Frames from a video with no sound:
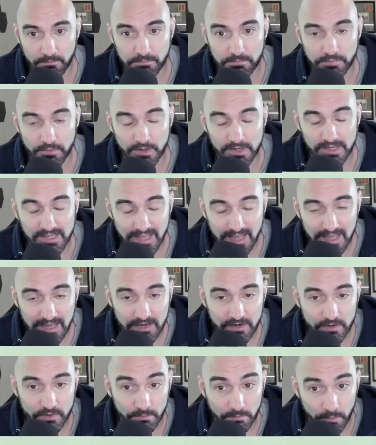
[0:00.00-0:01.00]

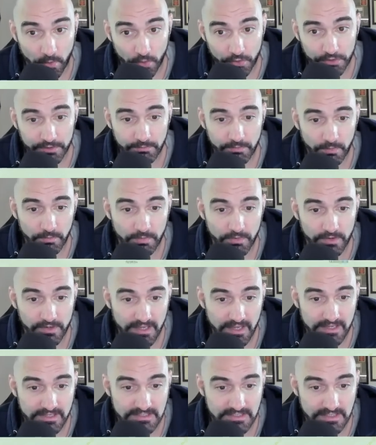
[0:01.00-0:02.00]
brigade or multiple
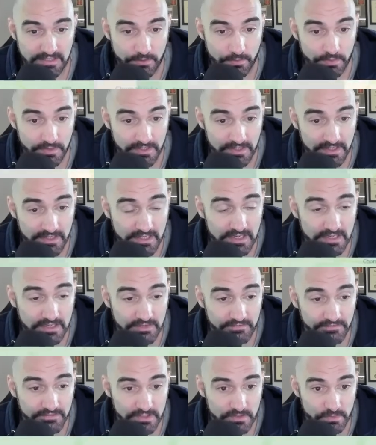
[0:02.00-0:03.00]
brigades that you would need
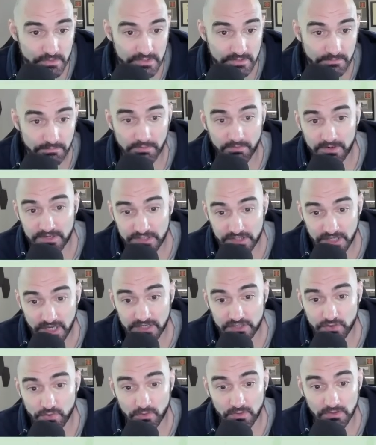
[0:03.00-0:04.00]
if this was the
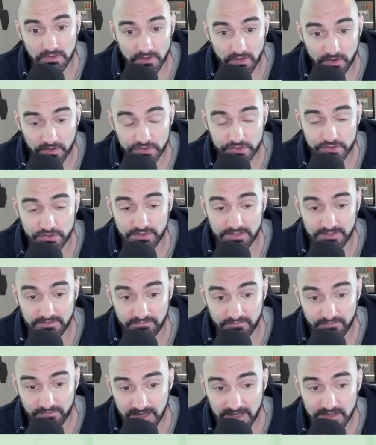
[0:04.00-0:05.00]
bridgehead to a larger
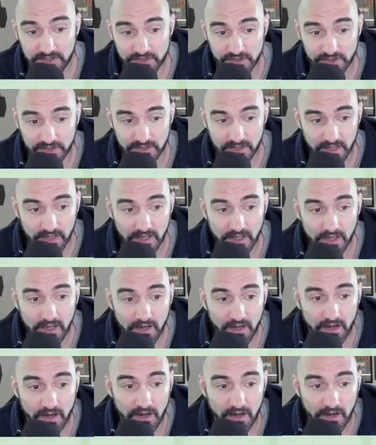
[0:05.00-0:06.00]
invasion,
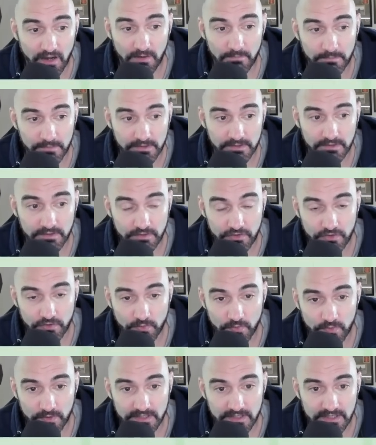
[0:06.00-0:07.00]

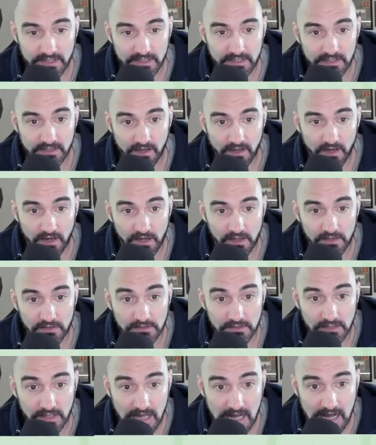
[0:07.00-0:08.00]
you would need a
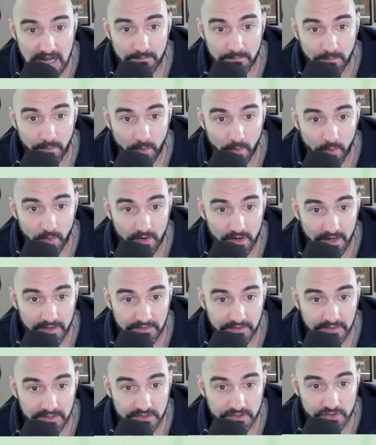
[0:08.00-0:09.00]
lot more, and these